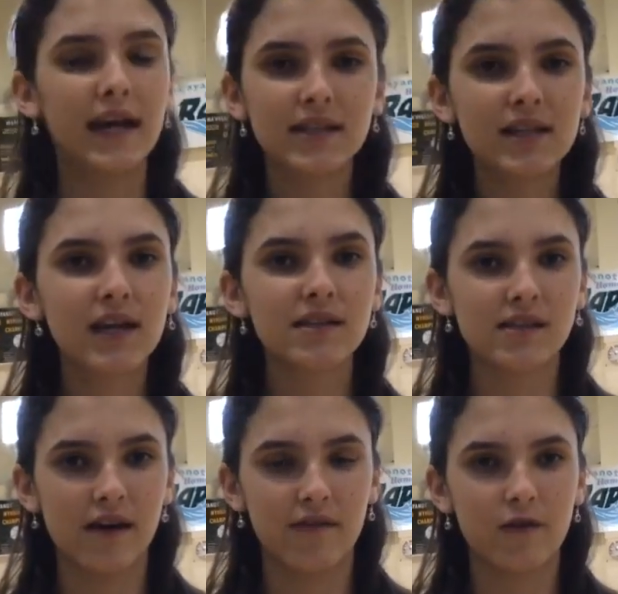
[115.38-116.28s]

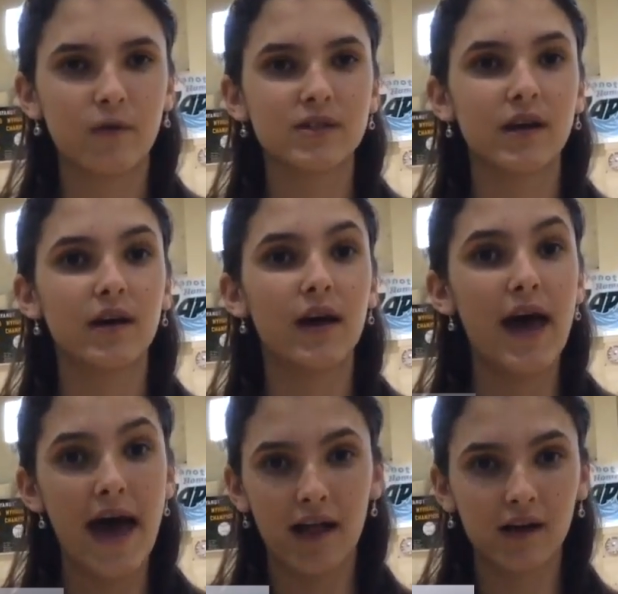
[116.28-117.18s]
1997 was a
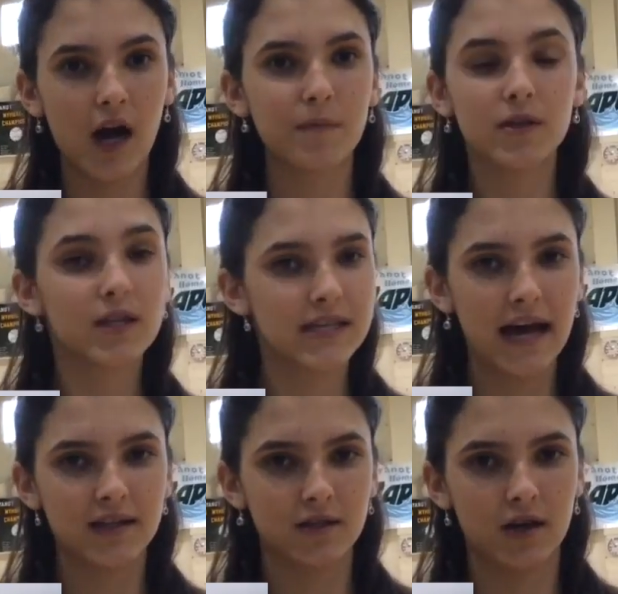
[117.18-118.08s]
helicopter
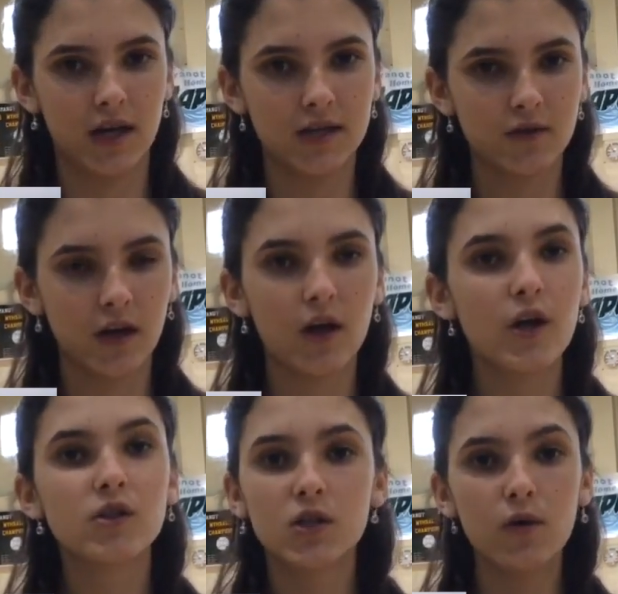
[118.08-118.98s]
disaster in Israel.
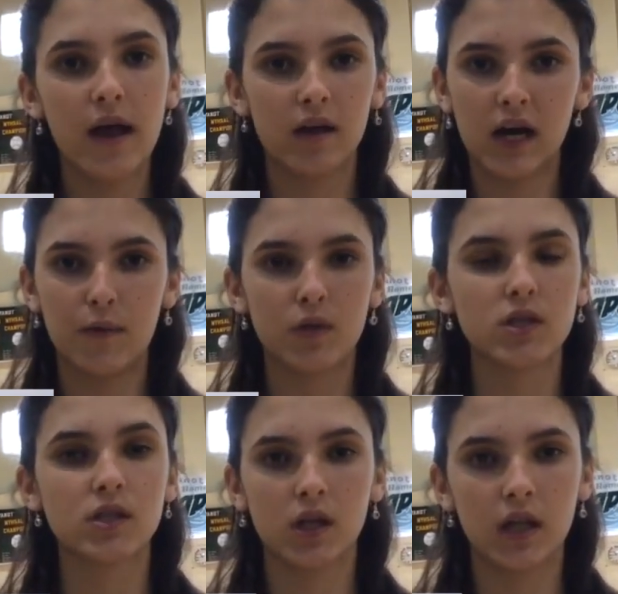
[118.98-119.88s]
2
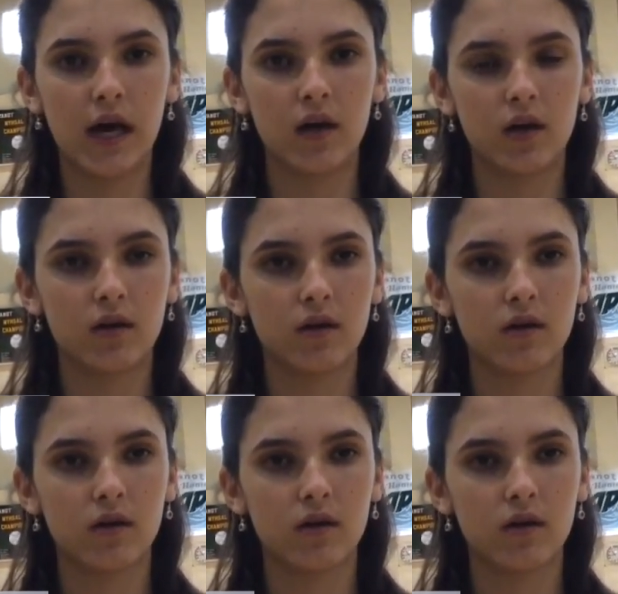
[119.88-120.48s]
helicopters collided.